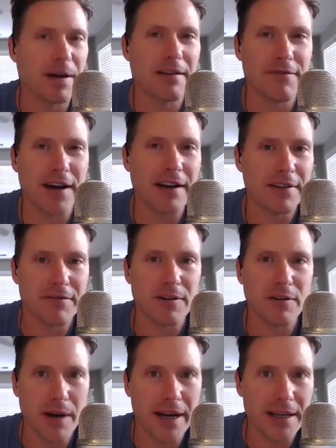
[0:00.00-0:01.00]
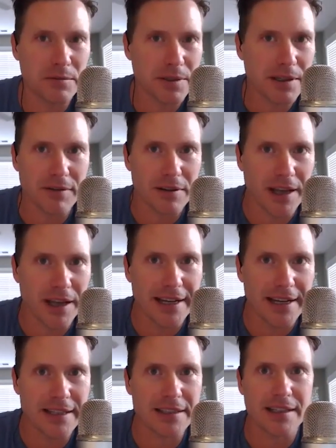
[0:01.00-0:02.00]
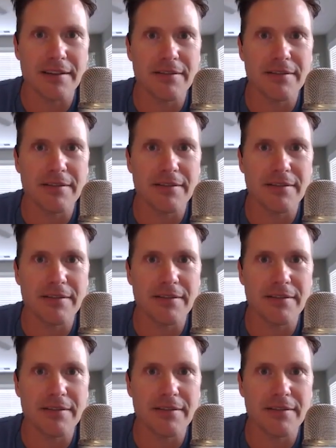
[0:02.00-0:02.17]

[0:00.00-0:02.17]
like 5 different ways with different lighting and stuff.